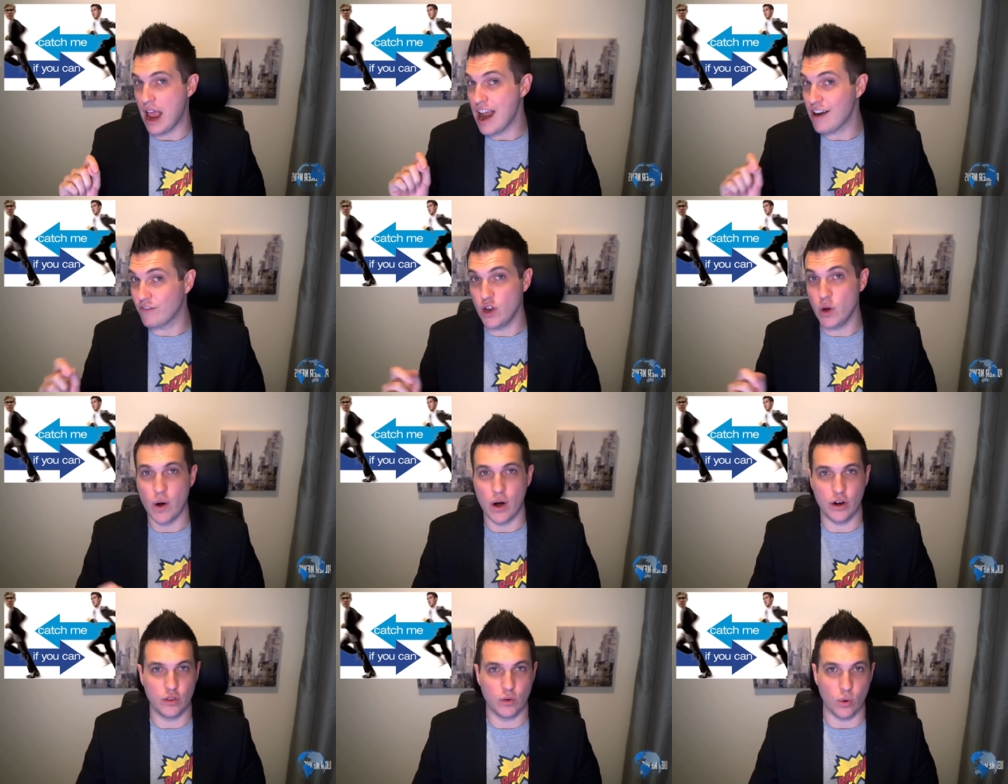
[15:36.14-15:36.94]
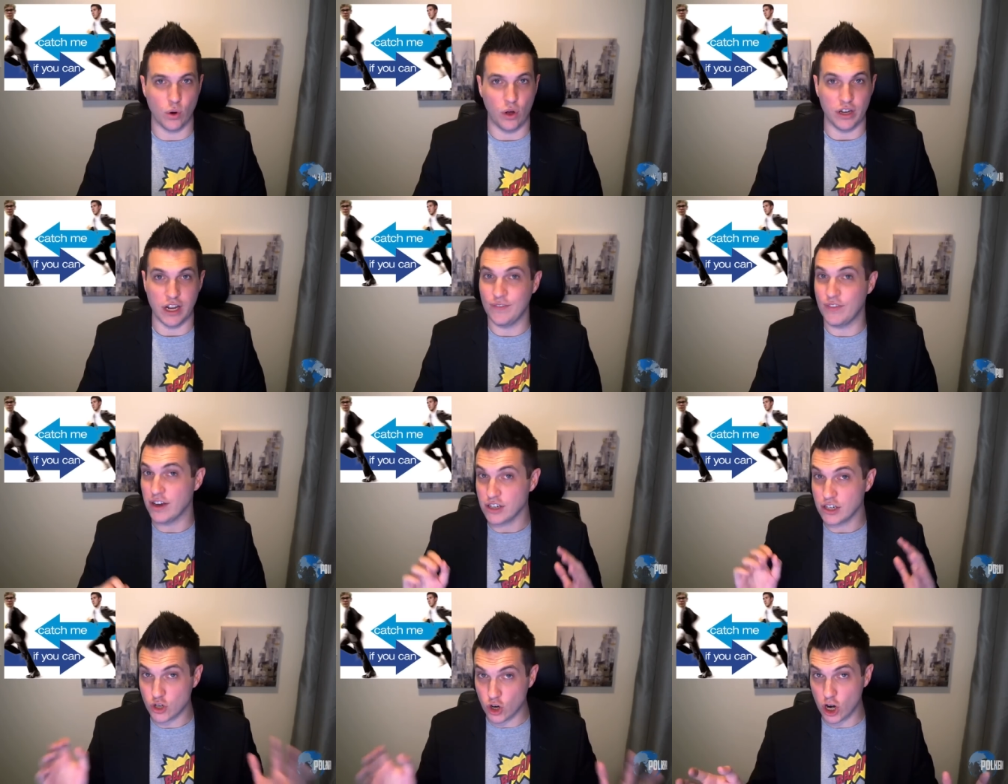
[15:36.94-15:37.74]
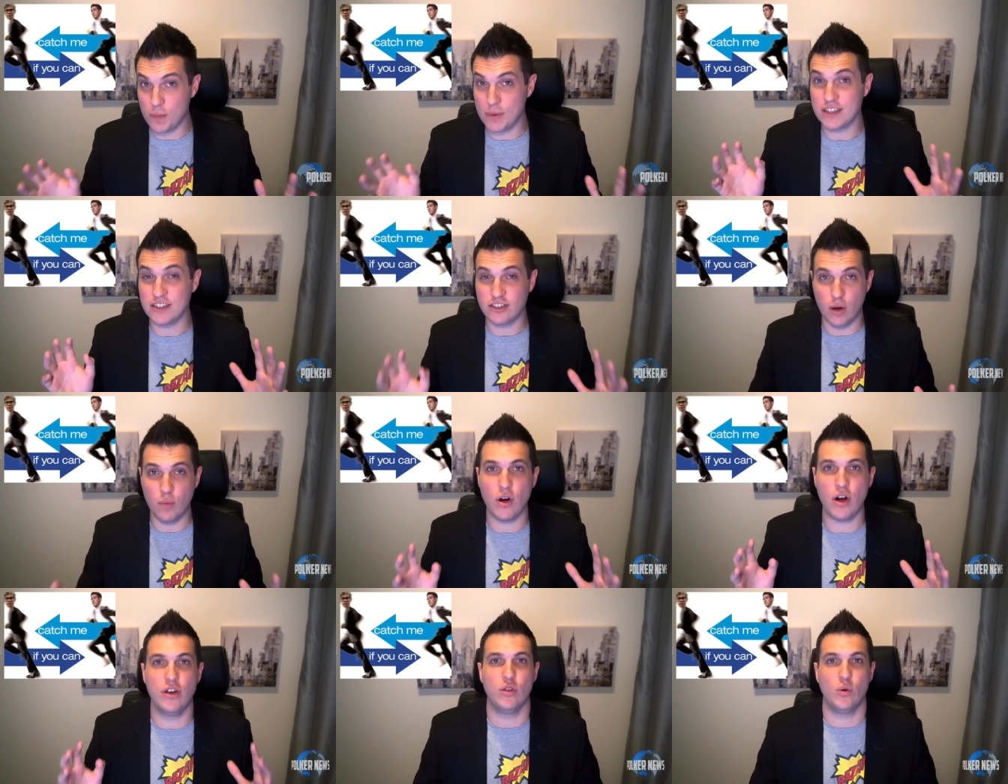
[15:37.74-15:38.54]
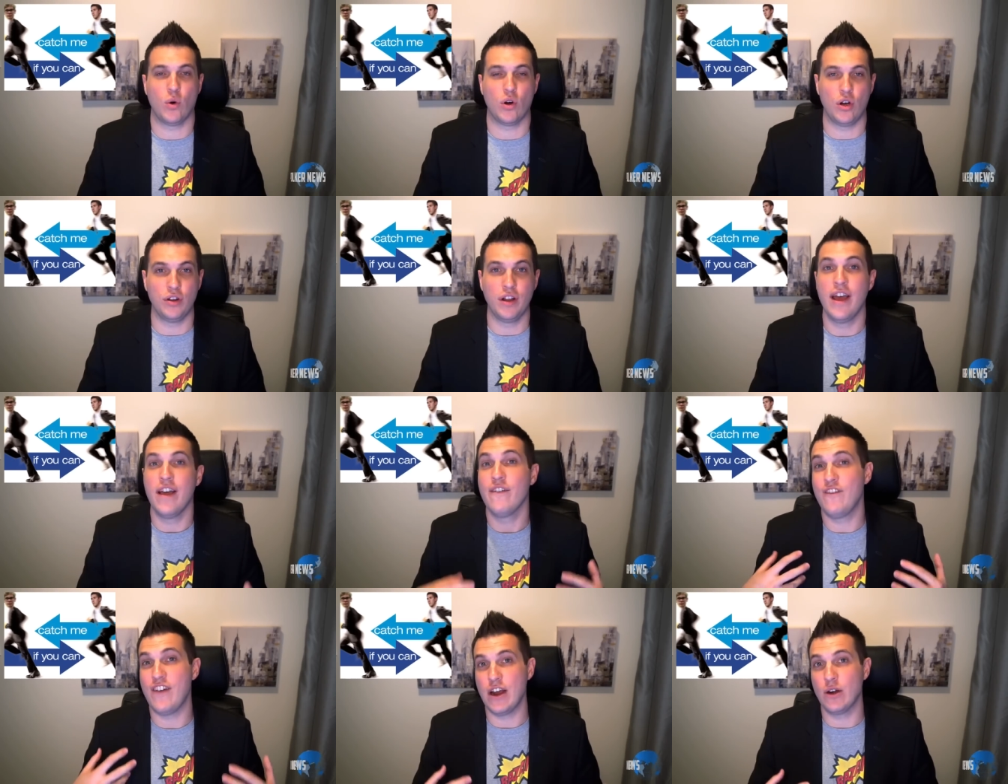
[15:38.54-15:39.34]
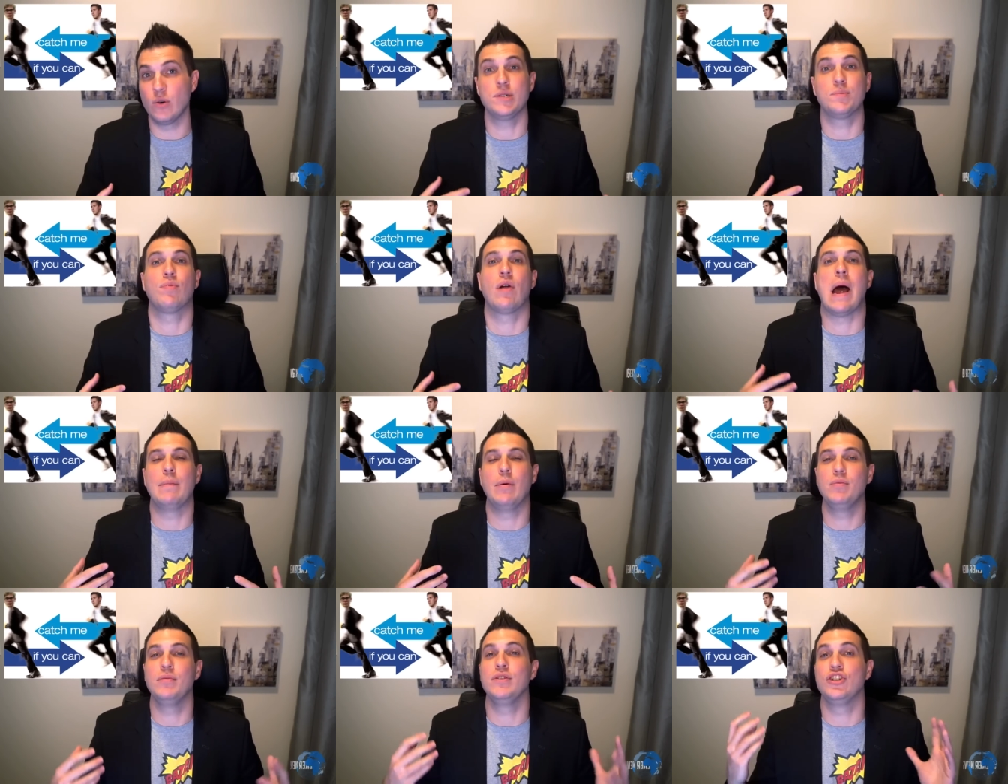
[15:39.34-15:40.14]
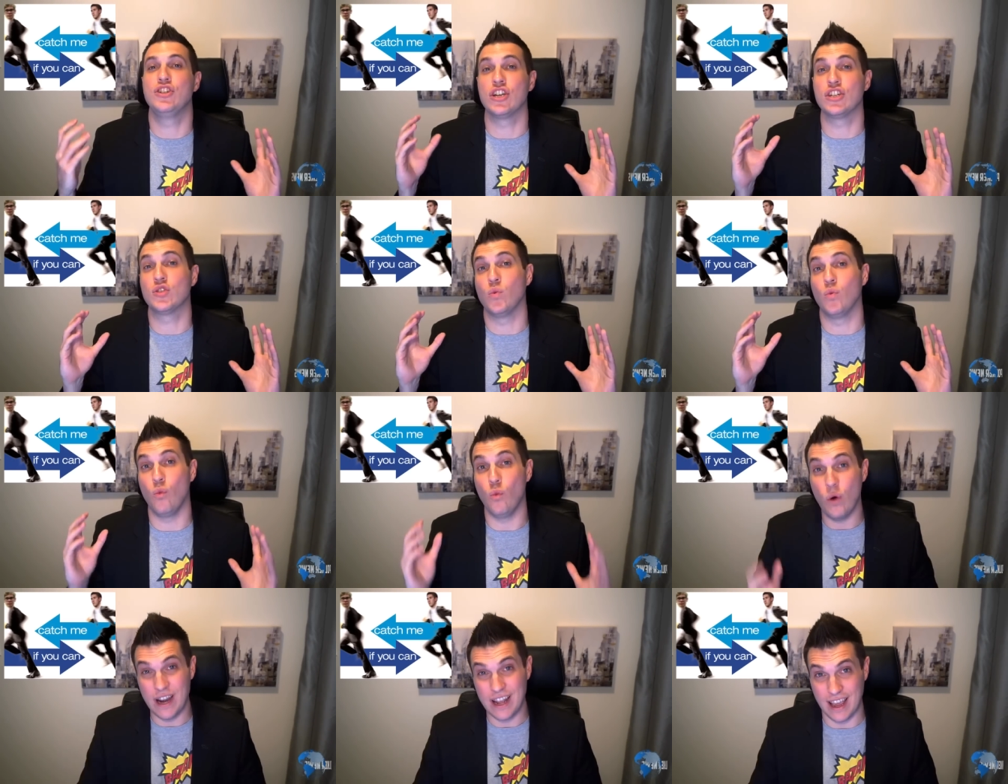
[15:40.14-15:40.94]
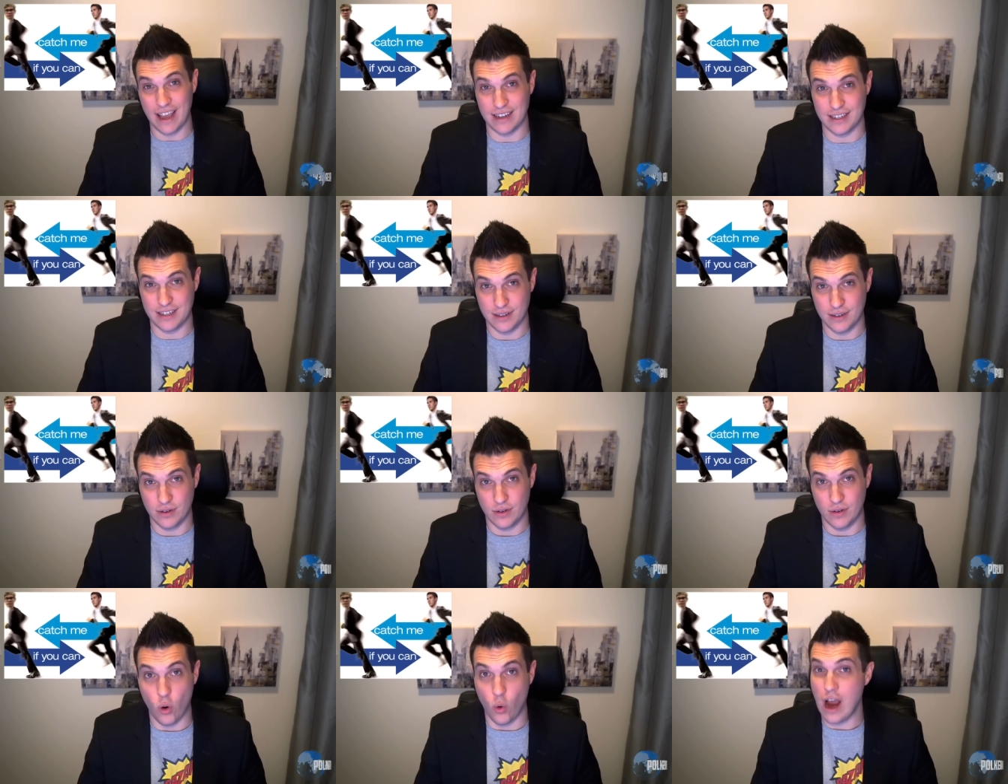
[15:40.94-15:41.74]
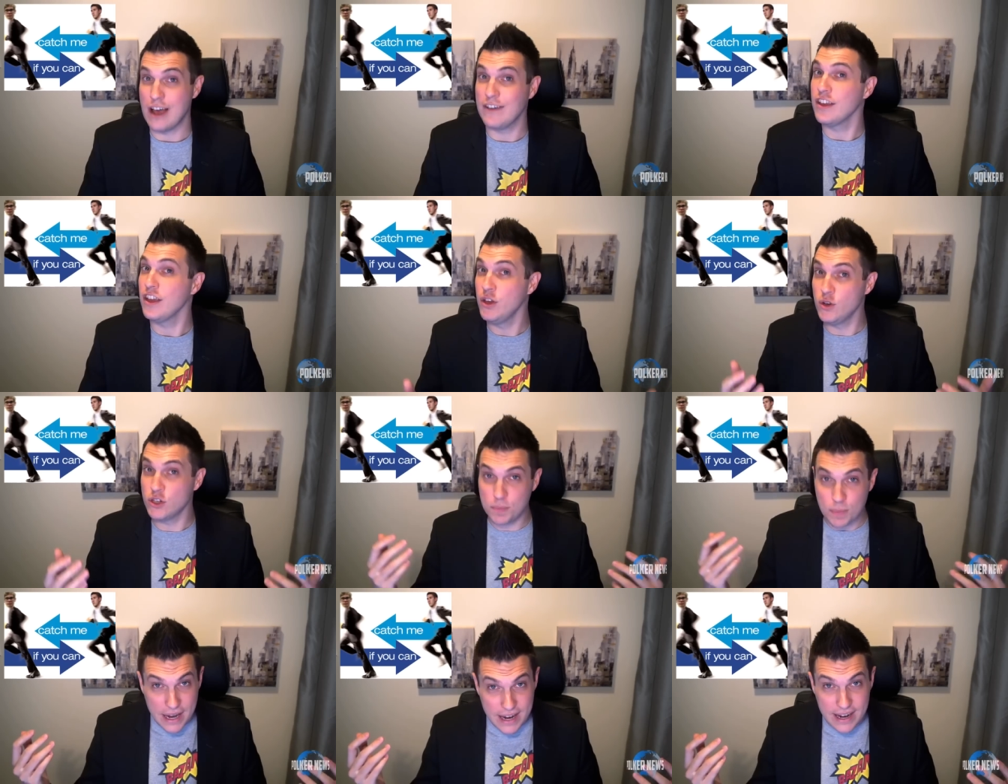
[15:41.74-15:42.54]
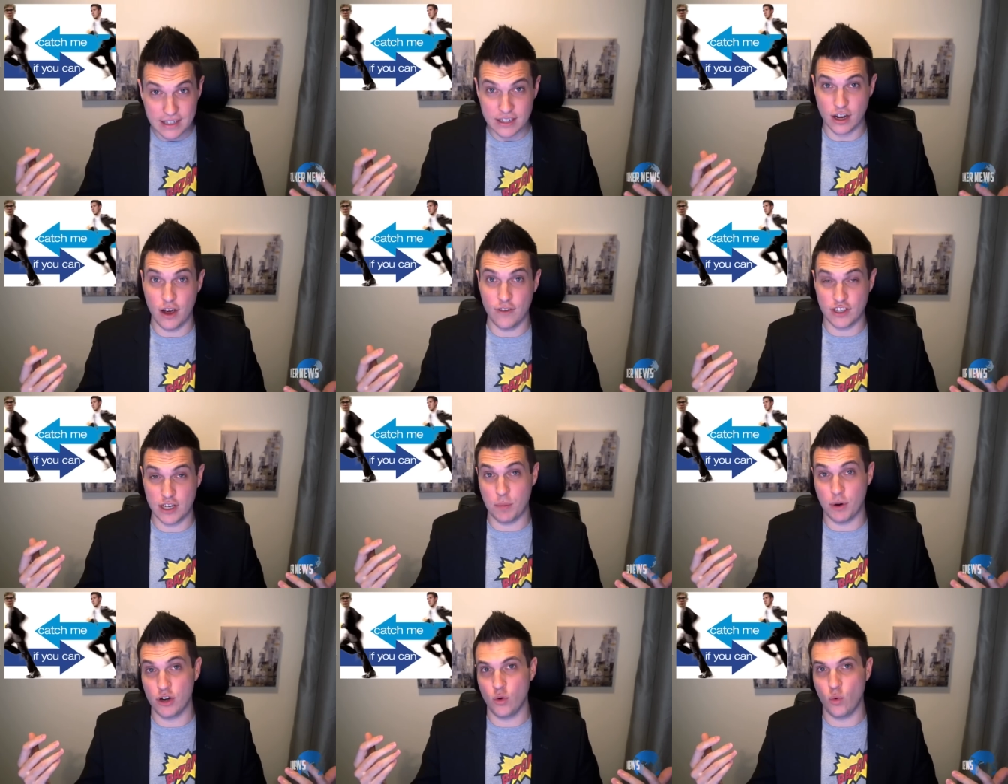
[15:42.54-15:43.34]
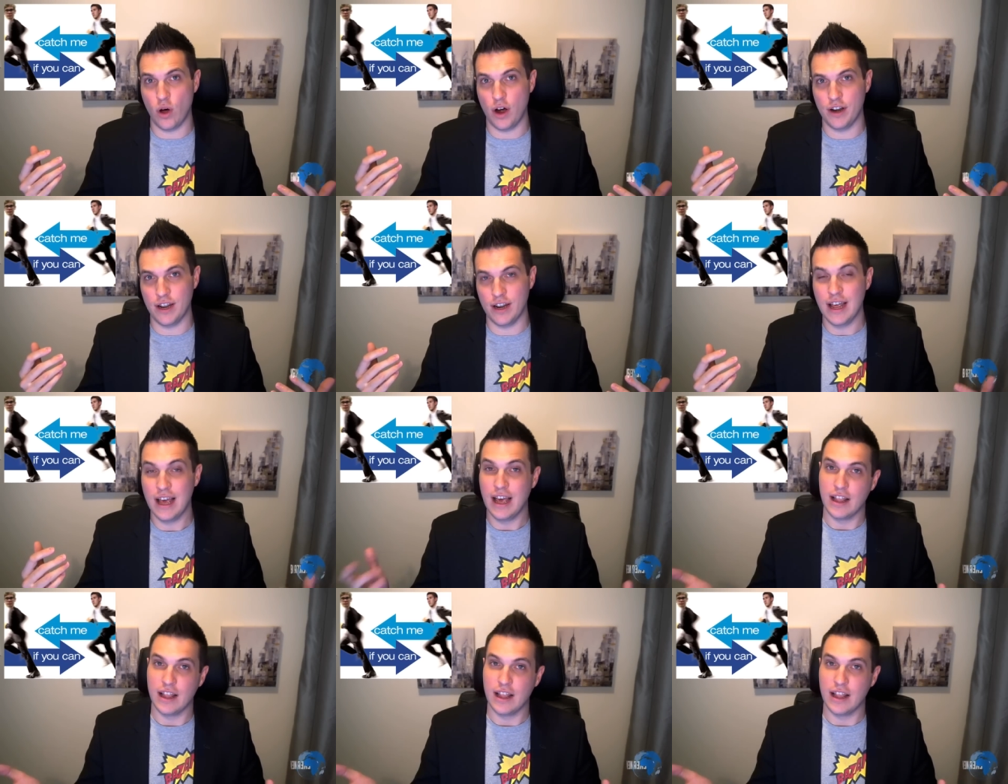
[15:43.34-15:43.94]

everywhere in the world. If there's a tournament somewhere in the world, is probably just winning it or having a huge piece of someone who won it,